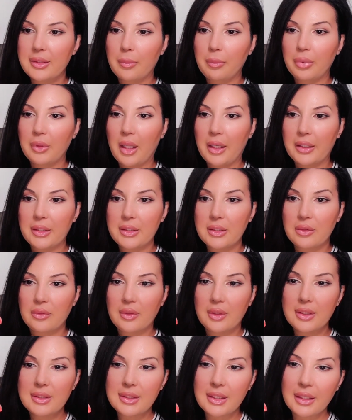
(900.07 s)
apply it to
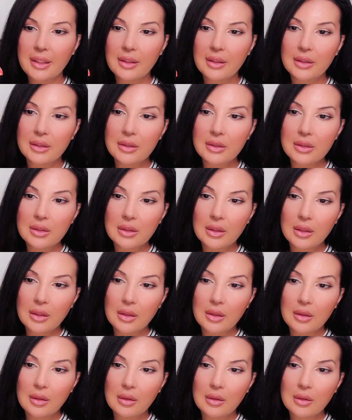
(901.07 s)
this hand.
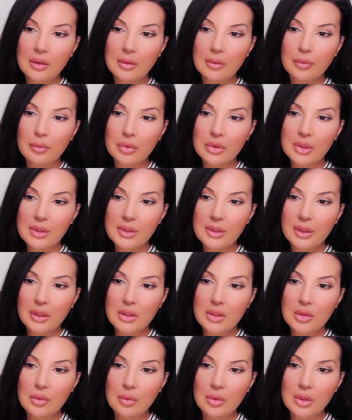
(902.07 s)
We're just
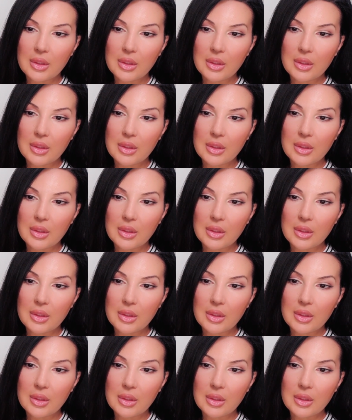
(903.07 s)
gonna do